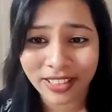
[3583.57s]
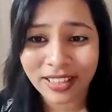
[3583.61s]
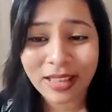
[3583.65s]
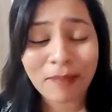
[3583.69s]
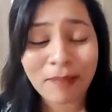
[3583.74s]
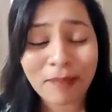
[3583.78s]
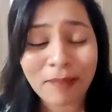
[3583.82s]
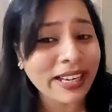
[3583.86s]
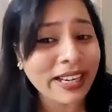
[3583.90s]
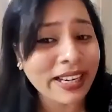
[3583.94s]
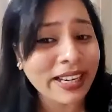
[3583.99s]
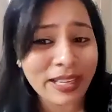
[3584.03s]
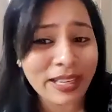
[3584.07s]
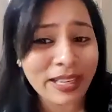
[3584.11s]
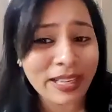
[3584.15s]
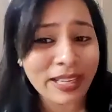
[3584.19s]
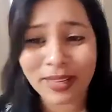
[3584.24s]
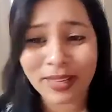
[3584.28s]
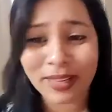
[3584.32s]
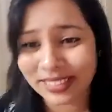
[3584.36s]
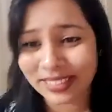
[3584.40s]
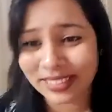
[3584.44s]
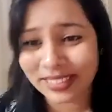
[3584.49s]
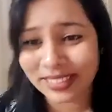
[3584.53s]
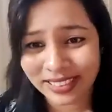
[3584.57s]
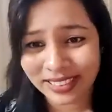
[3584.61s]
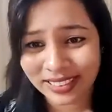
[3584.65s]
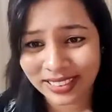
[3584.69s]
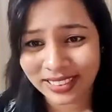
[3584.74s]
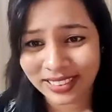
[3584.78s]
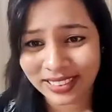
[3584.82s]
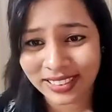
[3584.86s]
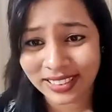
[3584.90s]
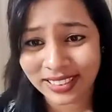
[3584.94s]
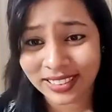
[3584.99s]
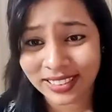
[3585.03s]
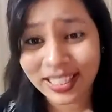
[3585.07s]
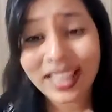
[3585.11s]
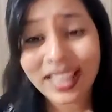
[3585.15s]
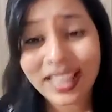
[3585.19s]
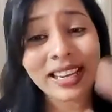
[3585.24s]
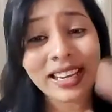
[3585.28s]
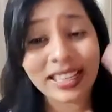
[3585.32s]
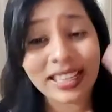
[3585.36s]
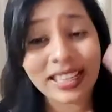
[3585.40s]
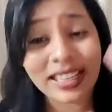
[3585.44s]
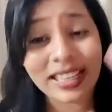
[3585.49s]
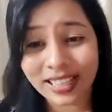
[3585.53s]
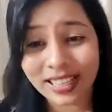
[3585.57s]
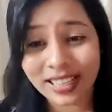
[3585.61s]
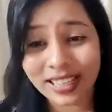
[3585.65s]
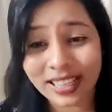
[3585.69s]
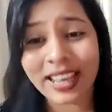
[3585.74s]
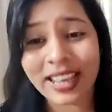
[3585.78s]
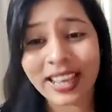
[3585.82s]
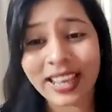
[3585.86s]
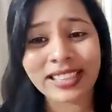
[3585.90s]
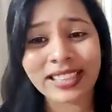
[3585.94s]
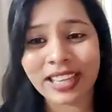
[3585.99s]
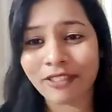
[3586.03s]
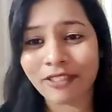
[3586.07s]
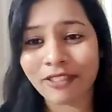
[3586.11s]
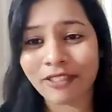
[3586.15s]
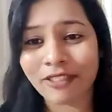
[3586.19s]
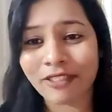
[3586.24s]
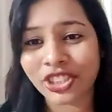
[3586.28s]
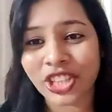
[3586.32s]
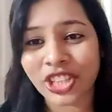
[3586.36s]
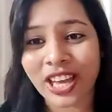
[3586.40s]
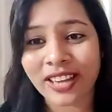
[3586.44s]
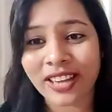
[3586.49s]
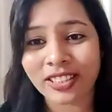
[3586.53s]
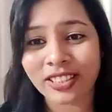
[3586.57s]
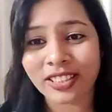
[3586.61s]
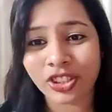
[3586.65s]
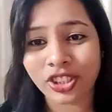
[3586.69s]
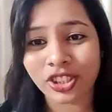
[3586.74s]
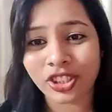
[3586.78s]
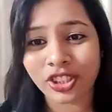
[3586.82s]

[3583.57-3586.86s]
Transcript: my dear brothers and sisters it's a next level challenge